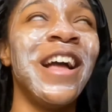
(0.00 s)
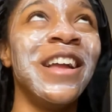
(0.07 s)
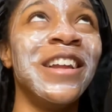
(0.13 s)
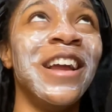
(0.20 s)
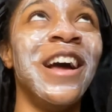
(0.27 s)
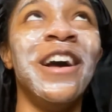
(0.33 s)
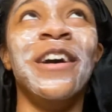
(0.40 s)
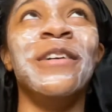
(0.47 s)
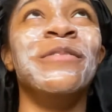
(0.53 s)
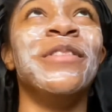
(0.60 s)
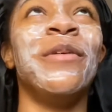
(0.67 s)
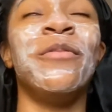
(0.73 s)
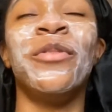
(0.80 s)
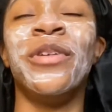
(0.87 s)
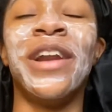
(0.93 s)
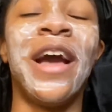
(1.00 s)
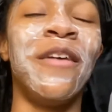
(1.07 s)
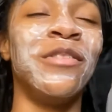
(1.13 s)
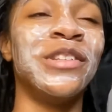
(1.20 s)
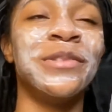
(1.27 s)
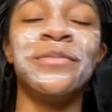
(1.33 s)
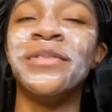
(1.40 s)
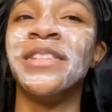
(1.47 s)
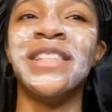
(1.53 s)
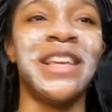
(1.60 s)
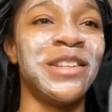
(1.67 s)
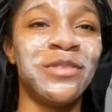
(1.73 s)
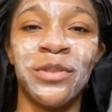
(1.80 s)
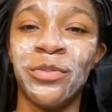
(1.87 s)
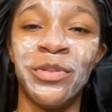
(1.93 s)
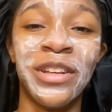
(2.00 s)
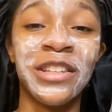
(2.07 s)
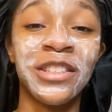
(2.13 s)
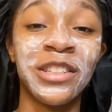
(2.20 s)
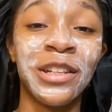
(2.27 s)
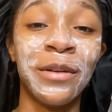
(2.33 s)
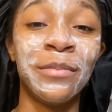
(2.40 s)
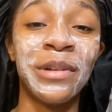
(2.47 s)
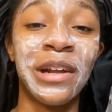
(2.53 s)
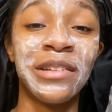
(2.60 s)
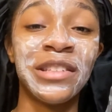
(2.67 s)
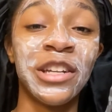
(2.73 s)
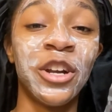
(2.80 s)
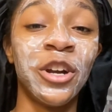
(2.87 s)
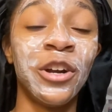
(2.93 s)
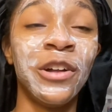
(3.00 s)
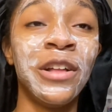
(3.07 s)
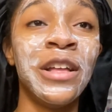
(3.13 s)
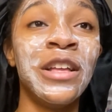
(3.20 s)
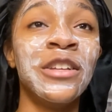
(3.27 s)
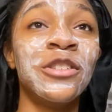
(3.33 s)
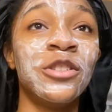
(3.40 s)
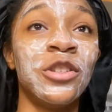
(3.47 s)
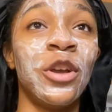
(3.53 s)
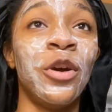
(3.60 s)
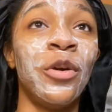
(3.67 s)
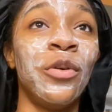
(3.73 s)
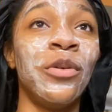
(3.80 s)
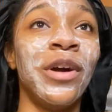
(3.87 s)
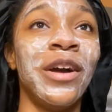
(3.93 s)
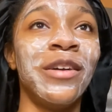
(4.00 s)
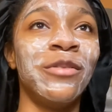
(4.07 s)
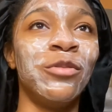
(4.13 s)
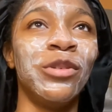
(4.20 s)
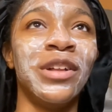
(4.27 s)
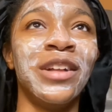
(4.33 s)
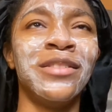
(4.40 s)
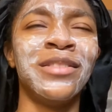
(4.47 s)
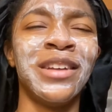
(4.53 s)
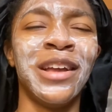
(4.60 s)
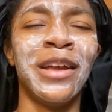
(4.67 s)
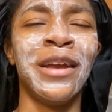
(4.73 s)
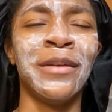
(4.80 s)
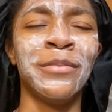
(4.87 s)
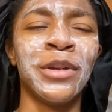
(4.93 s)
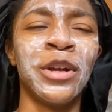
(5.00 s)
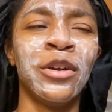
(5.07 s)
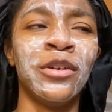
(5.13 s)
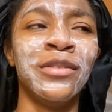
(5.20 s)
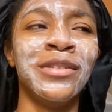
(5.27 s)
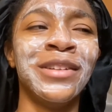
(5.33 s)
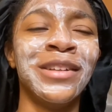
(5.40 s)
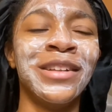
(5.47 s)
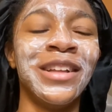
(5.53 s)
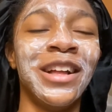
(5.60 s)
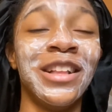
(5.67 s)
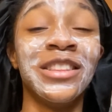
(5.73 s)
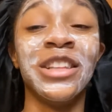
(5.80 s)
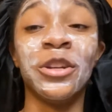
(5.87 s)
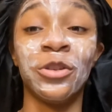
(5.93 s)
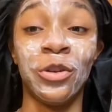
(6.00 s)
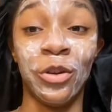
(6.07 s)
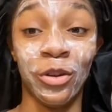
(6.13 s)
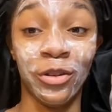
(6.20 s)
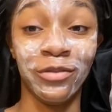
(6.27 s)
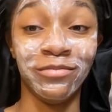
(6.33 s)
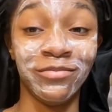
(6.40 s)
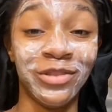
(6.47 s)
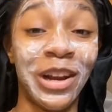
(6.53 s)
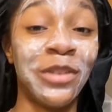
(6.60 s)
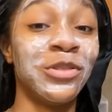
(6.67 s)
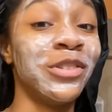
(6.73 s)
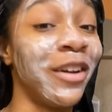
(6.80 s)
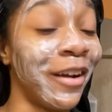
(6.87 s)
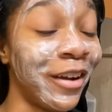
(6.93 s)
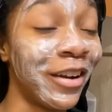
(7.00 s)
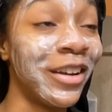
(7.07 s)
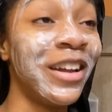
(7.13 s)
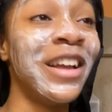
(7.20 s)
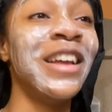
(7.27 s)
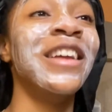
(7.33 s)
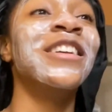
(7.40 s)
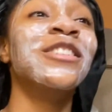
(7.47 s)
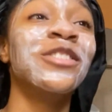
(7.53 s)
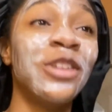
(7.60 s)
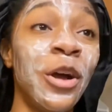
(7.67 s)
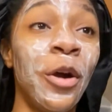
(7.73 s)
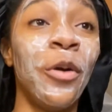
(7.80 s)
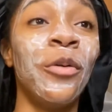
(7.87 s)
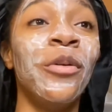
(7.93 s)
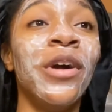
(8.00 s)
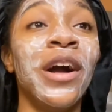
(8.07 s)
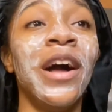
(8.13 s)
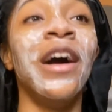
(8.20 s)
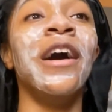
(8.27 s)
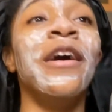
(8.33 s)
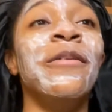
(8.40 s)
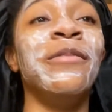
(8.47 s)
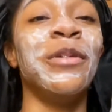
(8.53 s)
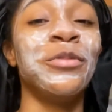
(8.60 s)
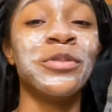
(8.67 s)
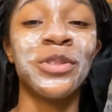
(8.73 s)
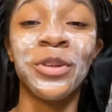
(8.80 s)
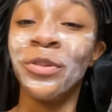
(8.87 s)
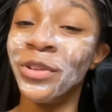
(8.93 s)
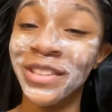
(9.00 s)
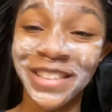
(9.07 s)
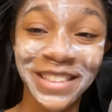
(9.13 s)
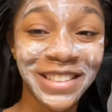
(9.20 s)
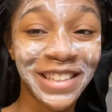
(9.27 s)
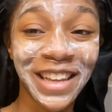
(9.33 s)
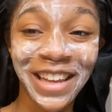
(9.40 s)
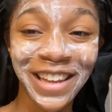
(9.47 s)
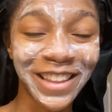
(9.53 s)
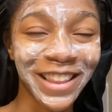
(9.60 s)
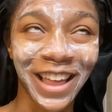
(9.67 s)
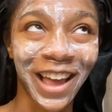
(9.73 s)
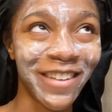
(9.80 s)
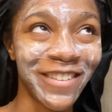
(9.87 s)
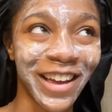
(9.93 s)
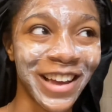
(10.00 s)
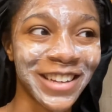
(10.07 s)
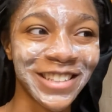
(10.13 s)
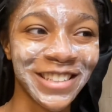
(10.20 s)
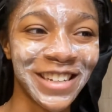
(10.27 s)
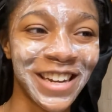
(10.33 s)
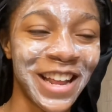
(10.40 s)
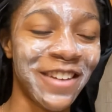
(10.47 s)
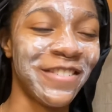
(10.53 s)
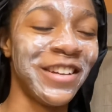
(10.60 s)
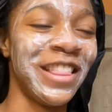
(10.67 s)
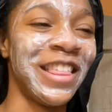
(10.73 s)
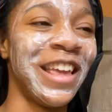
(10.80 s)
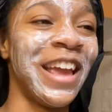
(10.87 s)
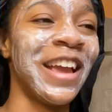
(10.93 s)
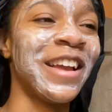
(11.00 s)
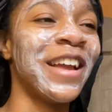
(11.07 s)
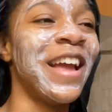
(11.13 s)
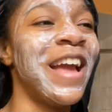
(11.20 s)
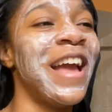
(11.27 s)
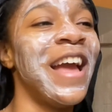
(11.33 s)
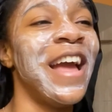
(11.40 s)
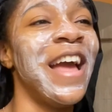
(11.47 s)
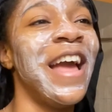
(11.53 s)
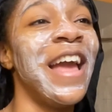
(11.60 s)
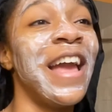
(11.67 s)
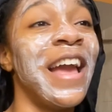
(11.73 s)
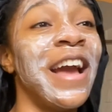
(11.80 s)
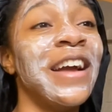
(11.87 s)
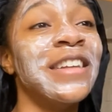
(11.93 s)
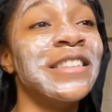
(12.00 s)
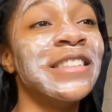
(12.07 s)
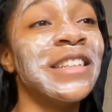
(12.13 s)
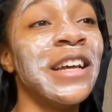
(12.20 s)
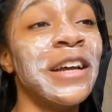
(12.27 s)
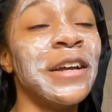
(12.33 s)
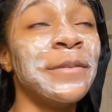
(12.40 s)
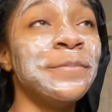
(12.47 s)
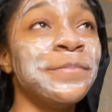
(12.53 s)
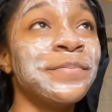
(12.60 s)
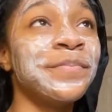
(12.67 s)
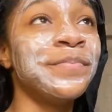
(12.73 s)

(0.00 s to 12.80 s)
Remember when I was obsessed with Winx Club when I was a girl? So, well, I am a girl, a little girl when I was younger. So, it was cool to see it live action and everything. And